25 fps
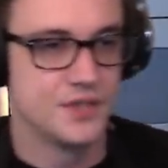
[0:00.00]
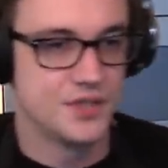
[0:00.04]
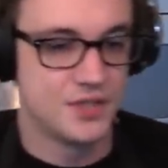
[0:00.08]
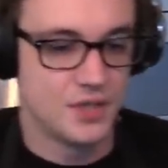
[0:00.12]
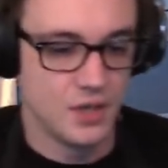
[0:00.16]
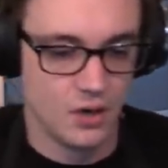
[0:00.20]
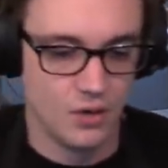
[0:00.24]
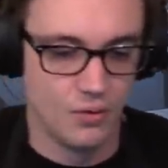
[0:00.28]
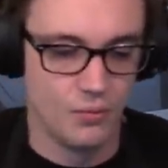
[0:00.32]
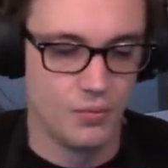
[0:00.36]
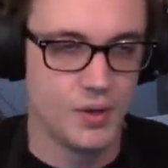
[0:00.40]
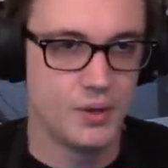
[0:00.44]

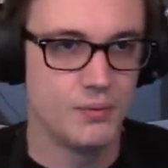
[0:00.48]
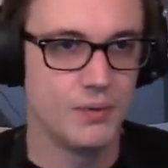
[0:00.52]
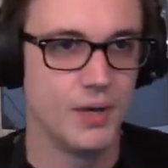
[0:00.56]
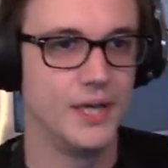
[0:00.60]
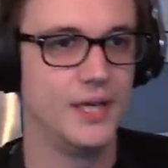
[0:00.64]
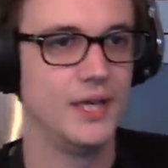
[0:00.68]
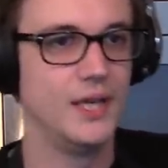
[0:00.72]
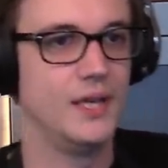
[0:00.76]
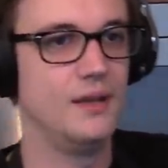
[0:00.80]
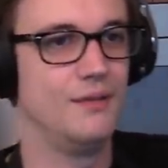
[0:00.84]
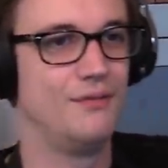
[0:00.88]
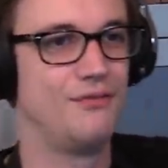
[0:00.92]
So what do
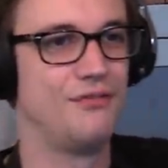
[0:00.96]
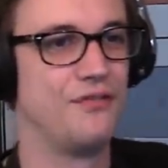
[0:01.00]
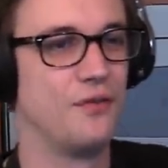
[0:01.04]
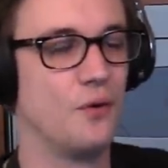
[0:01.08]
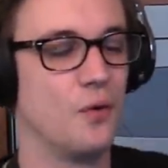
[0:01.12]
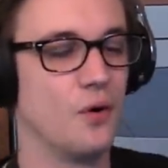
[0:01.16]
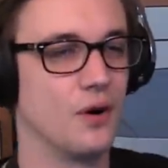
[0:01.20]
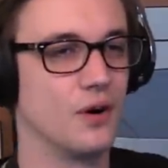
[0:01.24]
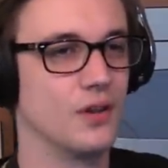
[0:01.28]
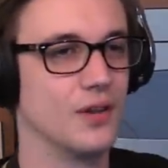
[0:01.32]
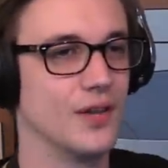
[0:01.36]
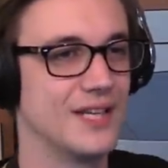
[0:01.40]
I need
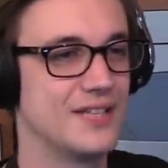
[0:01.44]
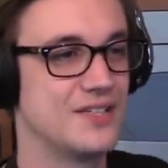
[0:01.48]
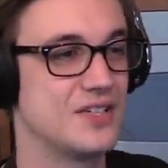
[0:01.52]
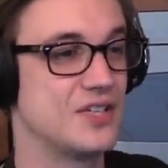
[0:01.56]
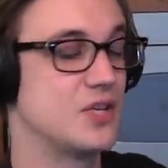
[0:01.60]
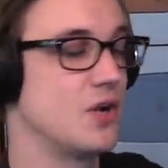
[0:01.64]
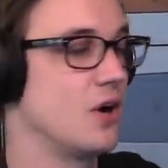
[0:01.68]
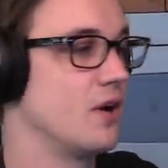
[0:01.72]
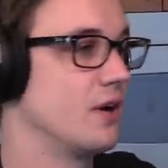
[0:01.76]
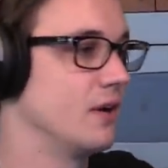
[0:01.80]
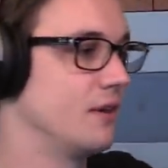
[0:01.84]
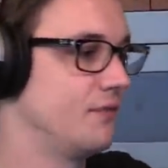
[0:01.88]
for, let's
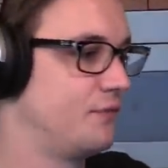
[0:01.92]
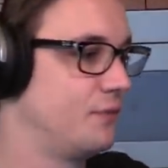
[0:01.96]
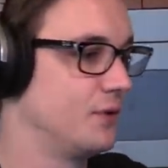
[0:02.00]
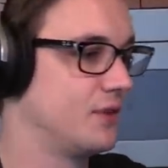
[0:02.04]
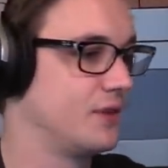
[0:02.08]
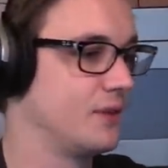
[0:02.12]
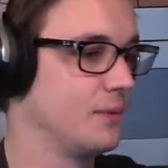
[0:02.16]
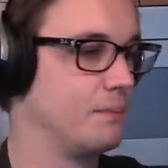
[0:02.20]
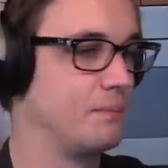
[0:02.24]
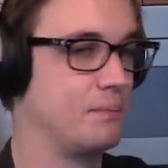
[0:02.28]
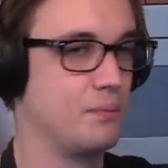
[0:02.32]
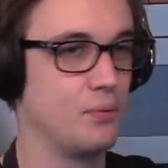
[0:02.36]
start off
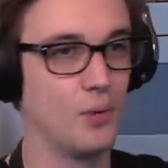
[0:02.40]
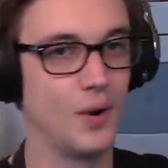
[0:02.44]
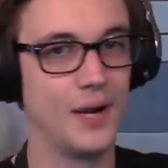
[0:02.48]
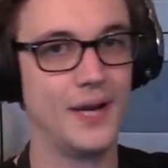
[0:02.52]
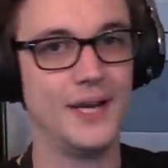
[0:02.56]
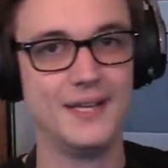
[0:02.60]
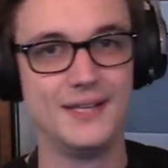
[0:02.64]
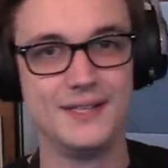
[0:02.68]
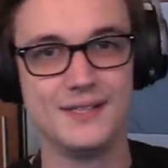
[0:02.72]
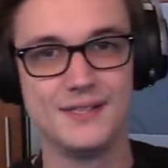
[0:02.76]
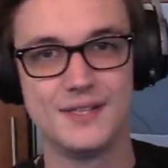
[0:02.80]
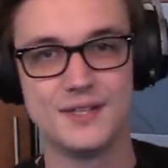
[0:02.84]
with the
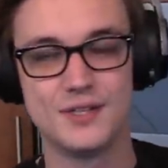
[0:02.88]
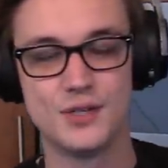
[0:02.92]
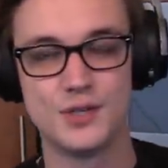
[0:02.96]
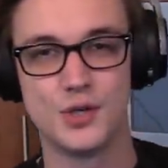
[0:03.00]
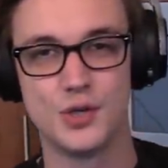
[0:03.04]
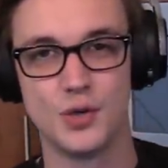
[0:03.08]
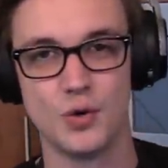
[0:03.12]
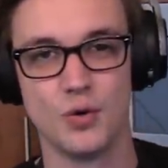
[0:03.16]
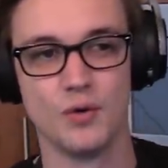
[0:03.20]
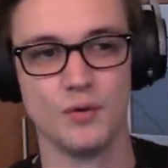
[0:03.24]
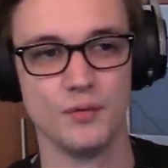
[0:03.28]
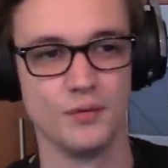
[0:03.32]
braised
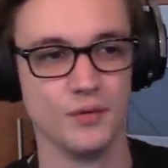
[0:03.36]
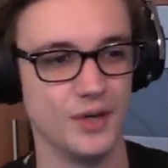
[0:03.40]
short